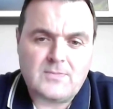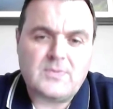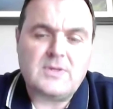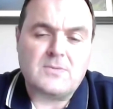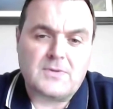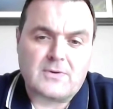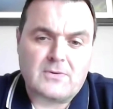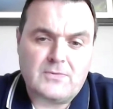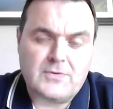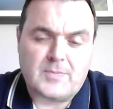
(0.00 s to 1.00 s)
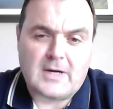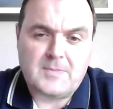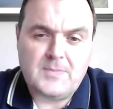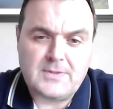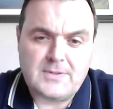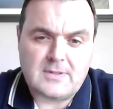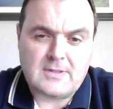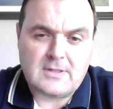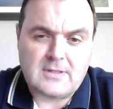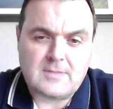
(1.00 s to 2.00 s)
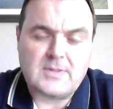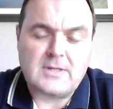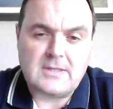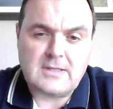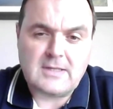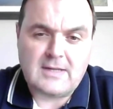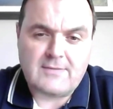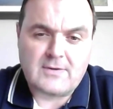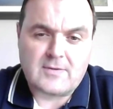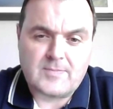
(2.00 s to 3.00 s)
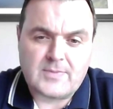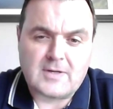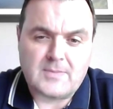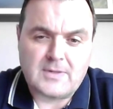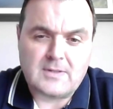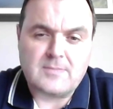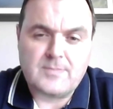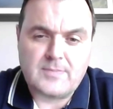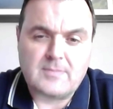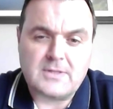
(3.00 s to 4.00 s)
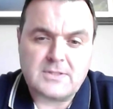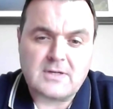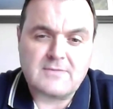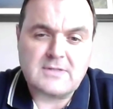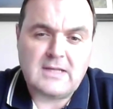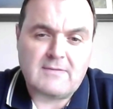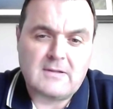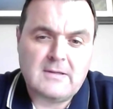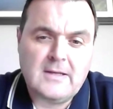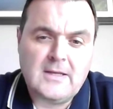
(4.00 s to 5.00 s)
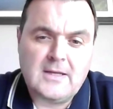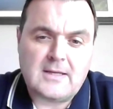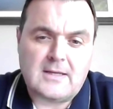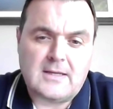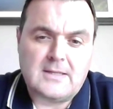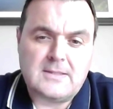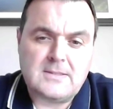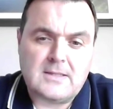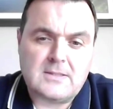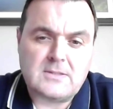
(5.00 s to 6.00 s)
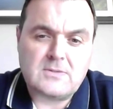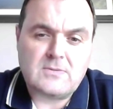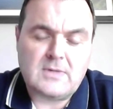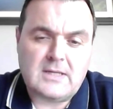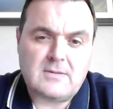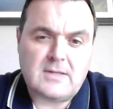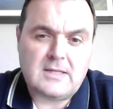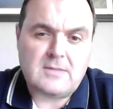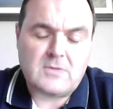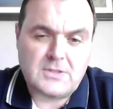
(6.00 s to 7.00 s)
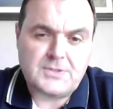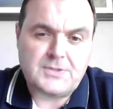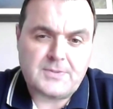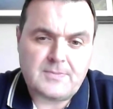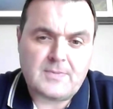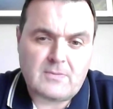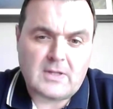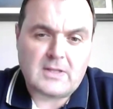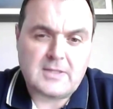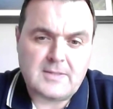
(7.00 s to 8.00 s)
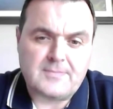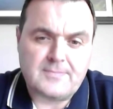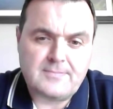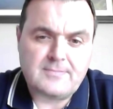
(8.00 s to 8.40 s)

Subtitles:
be it with our own department at political level or permanent public service level. And so it was a welcome